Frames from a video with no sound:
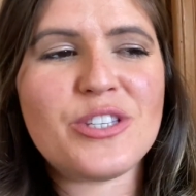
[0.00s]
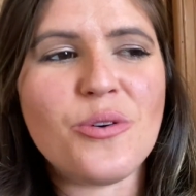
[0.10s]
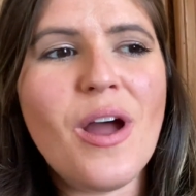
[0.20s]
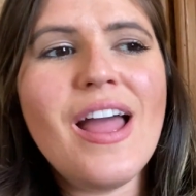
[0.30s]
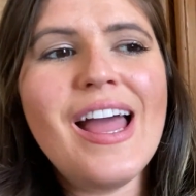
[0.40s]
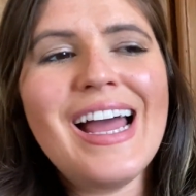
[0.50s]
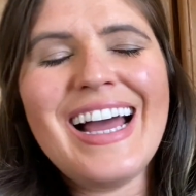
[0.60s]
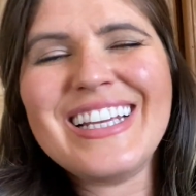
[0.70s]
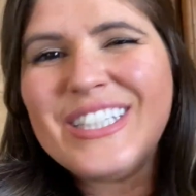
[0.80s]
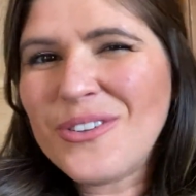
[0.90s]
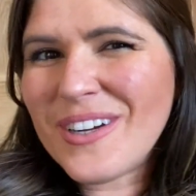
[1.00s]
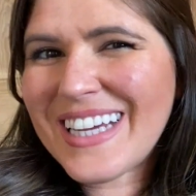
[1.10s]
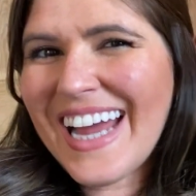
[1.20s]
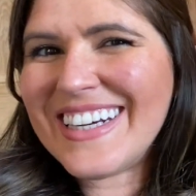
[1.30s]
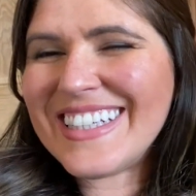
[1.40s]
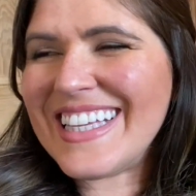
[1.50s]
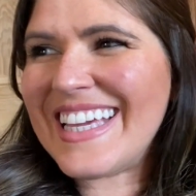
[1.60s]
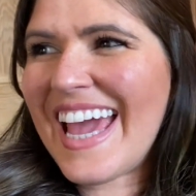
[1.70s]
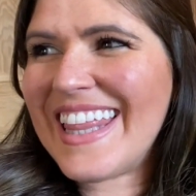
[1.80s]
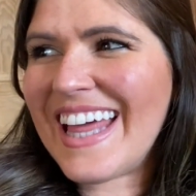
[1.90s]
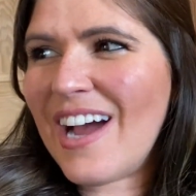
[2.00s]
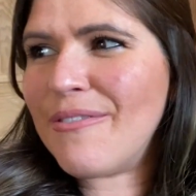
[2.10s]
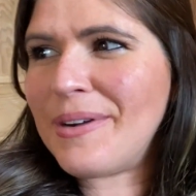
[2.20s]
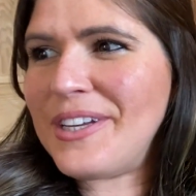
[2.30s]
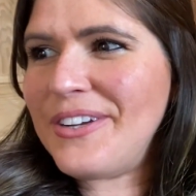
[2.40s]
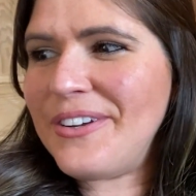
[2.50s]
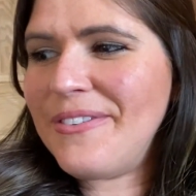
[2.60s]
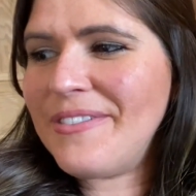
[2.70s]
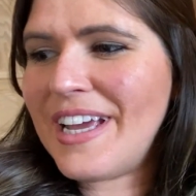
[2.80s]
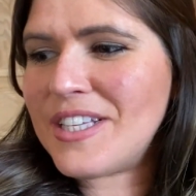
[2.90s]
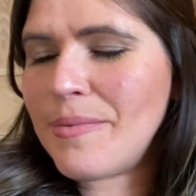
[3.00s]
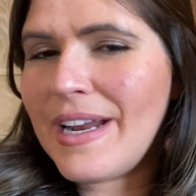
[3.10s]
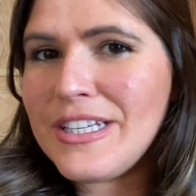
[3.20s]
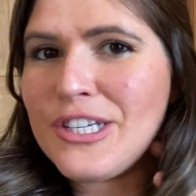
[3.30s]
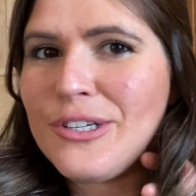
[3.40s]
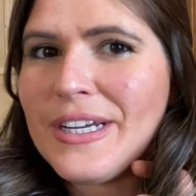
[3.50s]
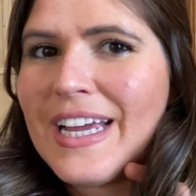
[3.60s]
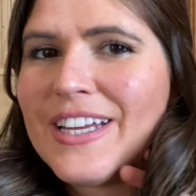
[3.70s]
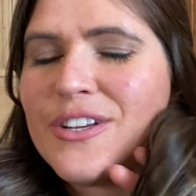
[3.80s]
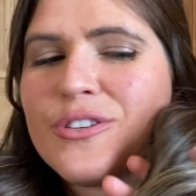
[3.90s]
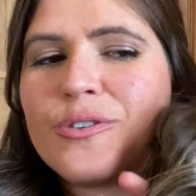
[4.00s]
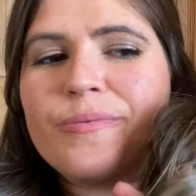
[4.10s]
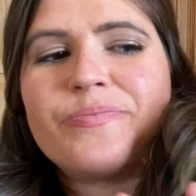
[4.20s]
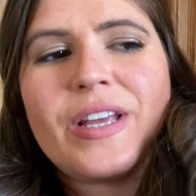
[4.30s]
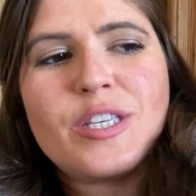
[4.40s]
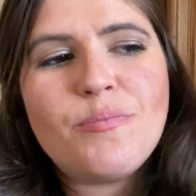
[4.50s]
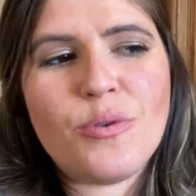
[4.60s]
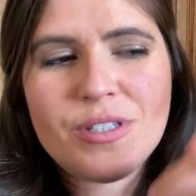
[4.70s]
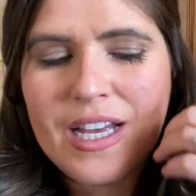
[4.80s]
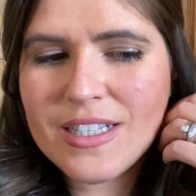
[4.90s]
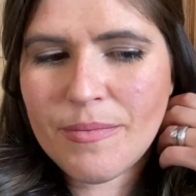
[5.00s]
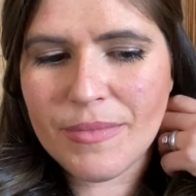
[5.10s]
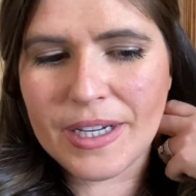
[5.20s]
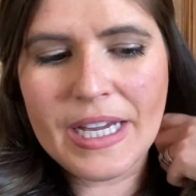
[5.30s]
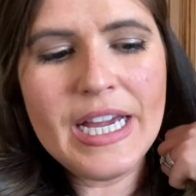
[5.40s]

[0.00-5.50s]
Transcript: So you don't can't really get that when you get someone else to do it, can you? So I suppose that's something.